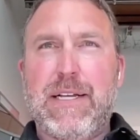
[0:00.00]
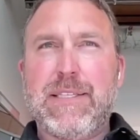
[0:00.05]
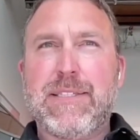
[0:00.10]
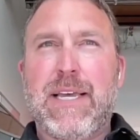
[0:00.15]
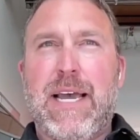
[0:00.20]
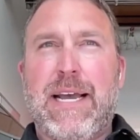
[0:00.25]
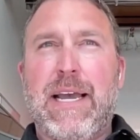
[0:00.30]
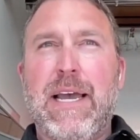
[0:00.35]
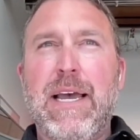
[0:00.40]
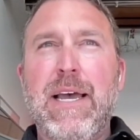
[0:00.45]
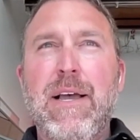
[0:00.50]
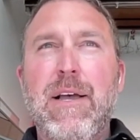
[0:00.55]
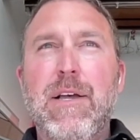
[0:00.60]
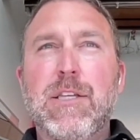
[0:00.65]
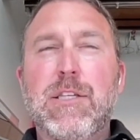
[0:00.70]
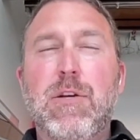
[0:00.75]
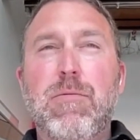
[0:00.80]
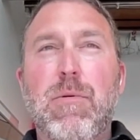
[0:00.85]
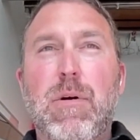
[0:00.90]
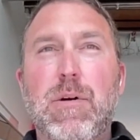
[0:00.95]
It's like,
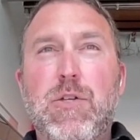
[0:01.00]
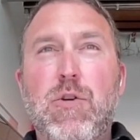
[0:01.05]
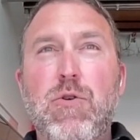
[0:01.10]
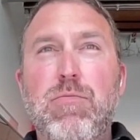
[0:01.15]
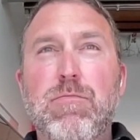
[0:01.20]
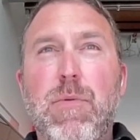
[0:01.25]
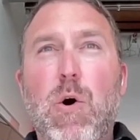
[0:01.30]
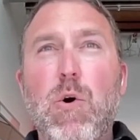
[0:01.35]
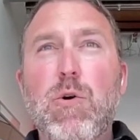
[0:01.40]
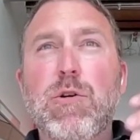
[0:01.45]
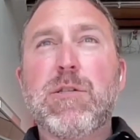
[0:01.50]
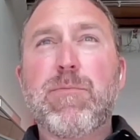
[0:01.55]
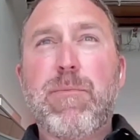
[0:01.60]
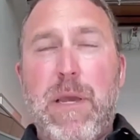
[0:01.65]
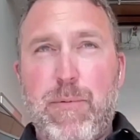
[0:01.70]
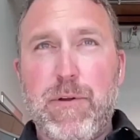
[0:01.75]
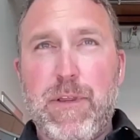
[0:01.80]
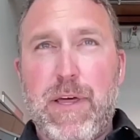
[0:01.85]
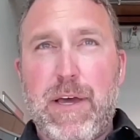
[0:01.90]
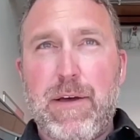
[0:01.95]
to most
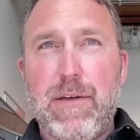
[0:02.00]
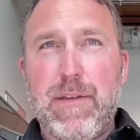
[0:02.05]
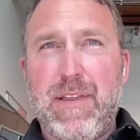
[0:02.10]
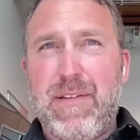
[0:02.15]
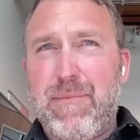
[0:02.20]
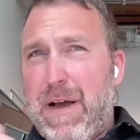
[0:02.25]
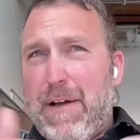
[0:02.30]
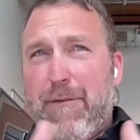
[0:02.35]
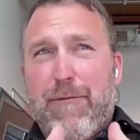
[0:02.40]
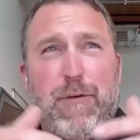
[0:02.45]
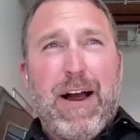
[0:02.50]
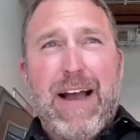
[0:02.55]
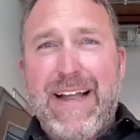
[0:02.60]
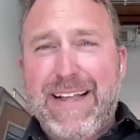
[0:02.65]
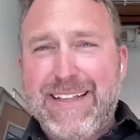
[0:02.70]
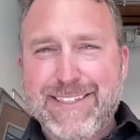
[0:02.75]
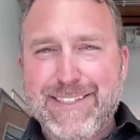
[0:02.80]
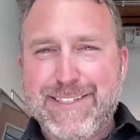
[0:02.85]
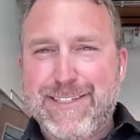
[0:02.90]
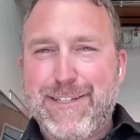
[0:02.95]
people that in my
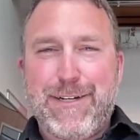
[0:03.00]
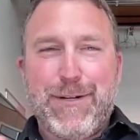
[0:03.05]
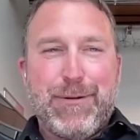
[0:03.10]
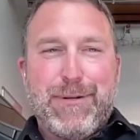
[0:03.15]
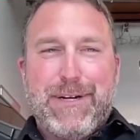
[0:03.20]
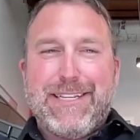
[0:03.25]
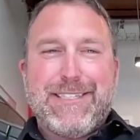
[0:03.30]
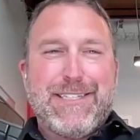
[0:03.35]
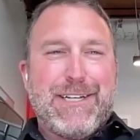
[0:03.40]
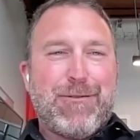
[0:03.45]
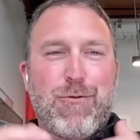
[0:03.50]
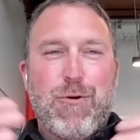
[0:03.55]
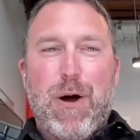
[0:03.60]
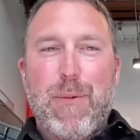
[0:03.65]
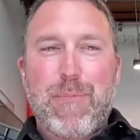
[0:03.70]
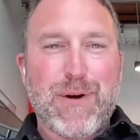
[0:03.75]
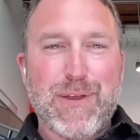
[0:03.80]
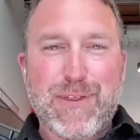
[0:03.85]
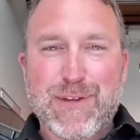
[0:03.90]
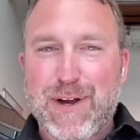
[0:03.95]
friends, kids I
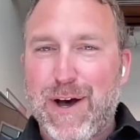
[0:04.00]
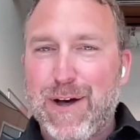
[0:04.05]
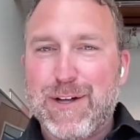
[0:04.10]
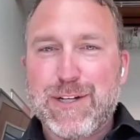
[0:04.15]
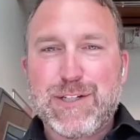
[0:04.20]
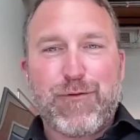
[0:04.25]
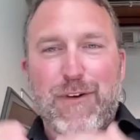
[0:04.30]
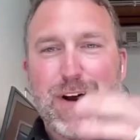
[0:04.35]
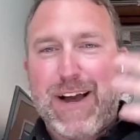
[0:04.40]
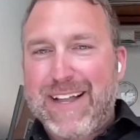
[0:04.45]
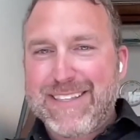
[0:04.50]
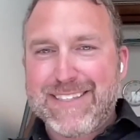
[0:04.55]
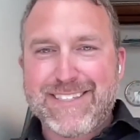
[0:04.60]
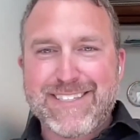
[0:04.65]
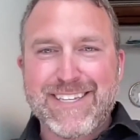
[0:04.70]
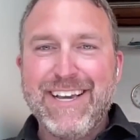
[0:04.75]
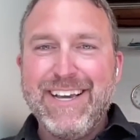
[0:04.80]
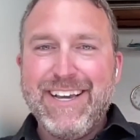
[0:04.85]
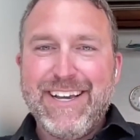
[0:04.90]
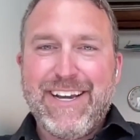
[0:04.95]
grew up with, college
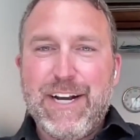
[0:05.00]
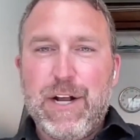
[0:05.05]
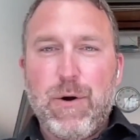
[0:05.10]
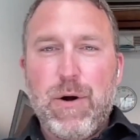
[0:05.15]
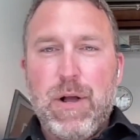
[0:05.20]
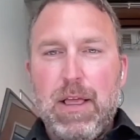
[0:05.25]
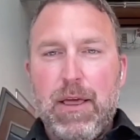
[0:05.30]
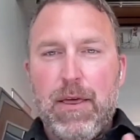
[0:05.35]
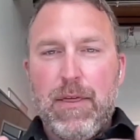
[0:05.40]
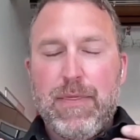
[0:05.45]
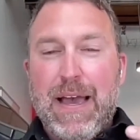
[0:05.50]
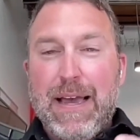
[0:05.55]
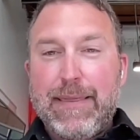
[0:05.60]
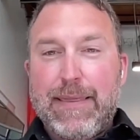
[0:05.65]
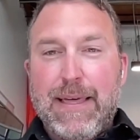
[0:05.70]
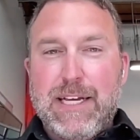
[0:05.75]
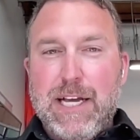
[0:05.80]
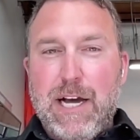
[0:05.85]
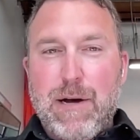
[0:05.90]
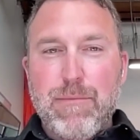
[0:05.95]
friends, they
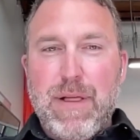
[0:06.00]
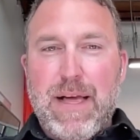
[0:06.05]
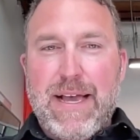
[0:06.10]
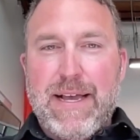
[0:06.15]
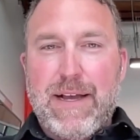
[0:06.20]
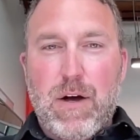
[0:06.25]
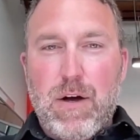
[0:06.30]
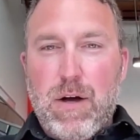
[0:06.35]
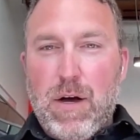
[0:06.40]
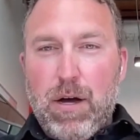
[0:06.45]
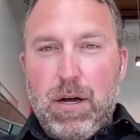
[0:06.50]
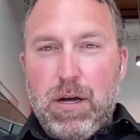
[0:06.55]
think I'm like